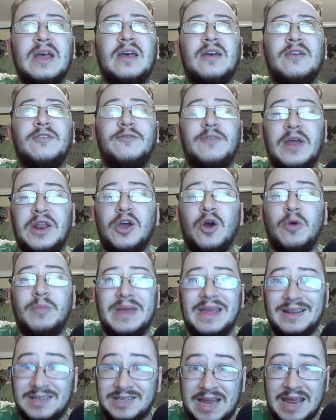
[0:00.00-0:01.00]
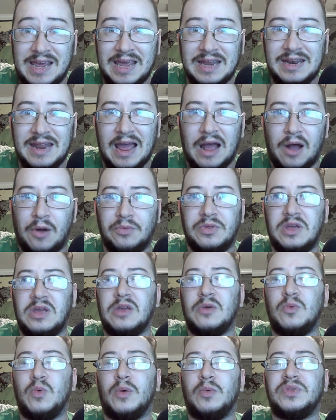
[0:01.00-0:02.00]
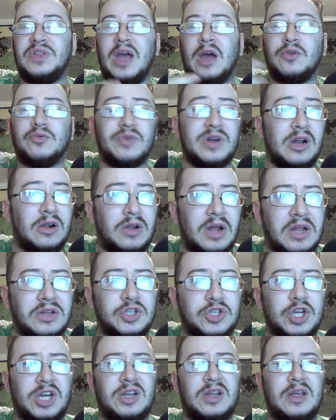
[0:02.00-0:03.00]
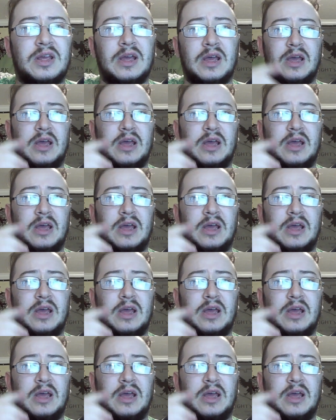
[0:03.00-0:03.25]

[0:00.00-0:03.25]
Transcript: video being taken down, the one with the Unreal Engine.